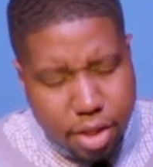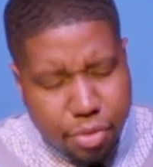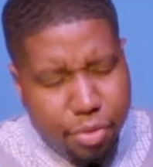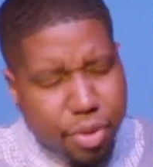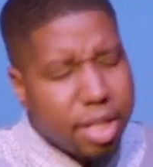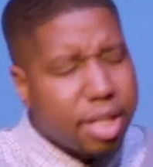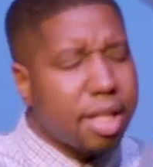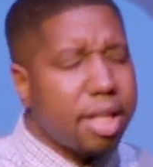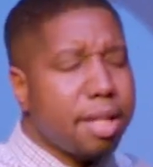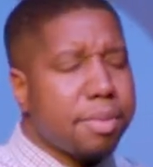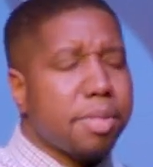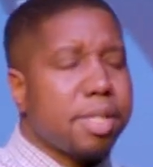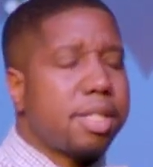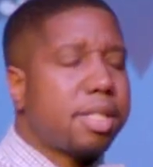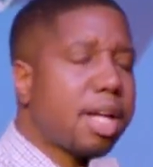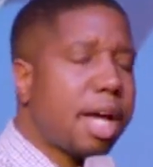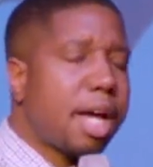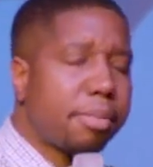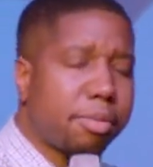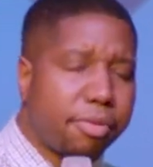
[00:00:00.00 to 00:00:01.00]
Three themes in
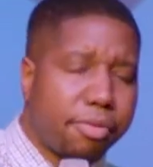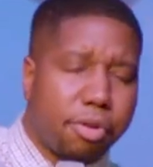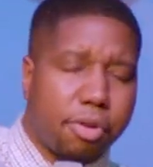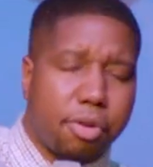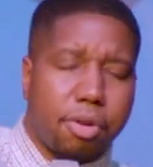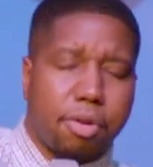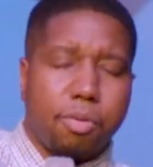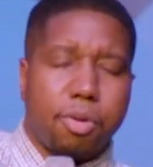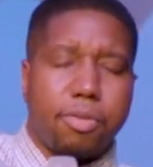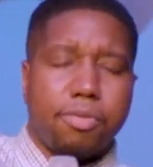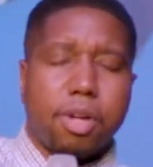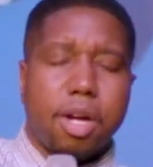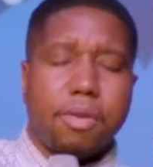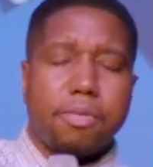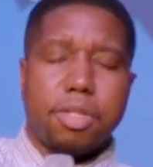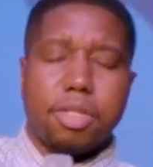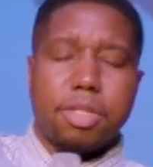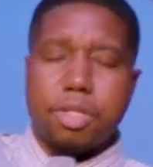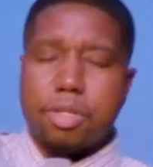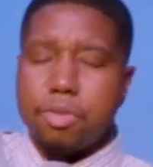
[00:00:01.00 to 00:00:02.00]
chapter four. We've
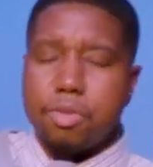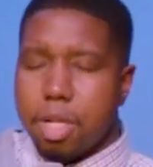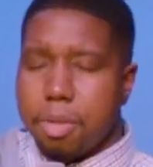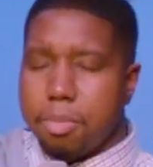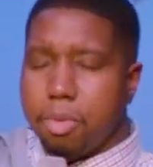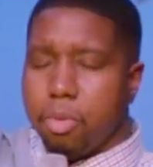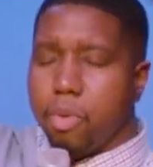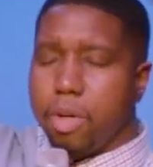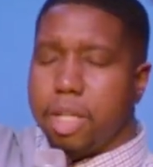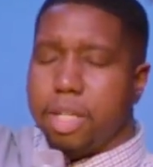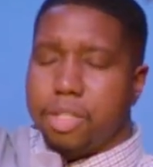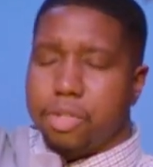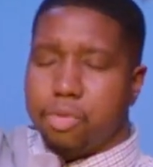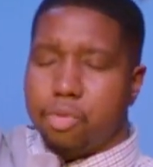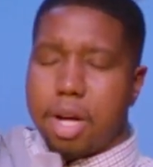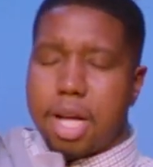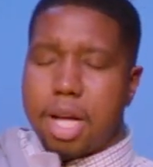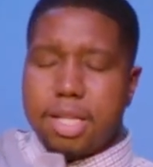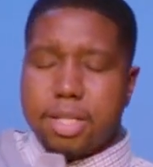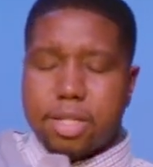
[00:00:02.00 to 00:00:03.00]
covered two. Number one is
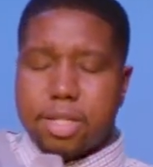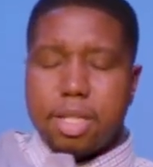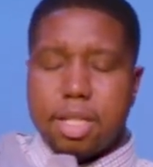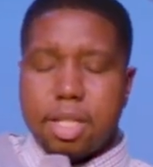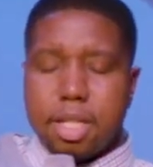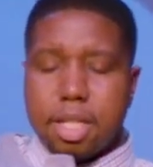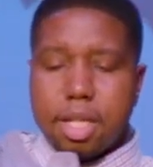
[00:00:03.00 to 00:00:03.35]
rest.